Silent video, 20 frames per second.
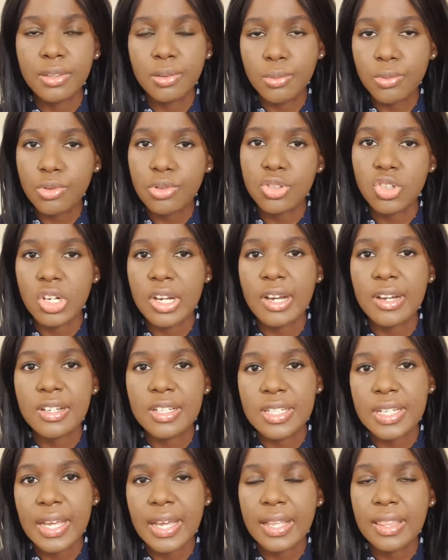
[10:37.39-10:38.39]
the ward
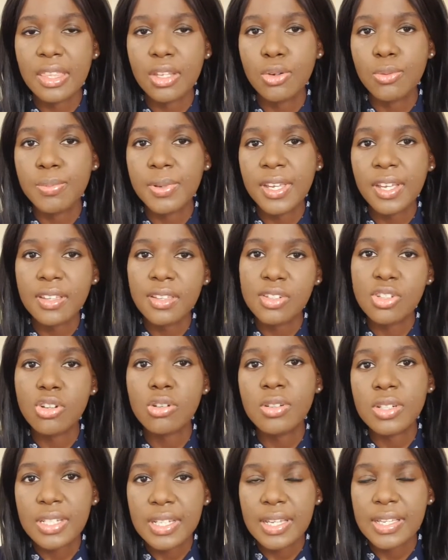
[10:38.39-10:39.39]
round and there would be other
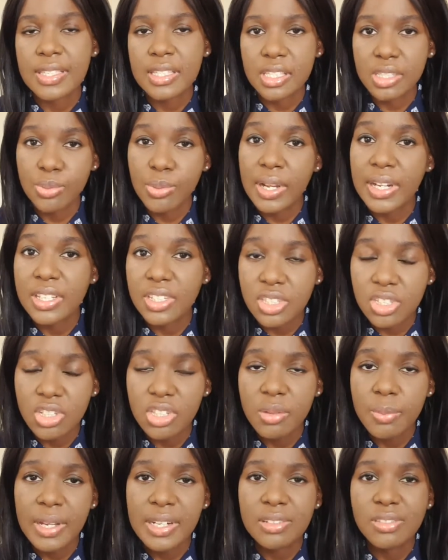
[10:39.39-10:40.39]
doctors as well as
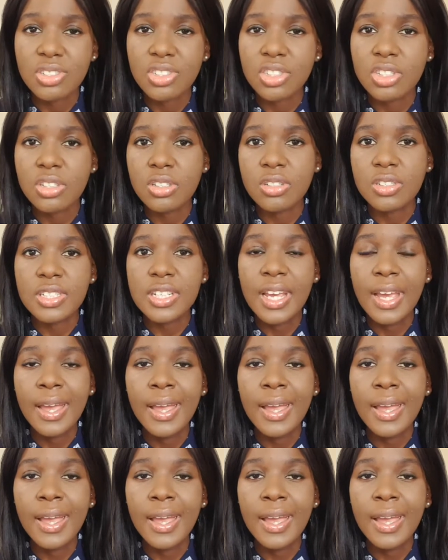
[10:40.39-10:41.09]
you, the medical student,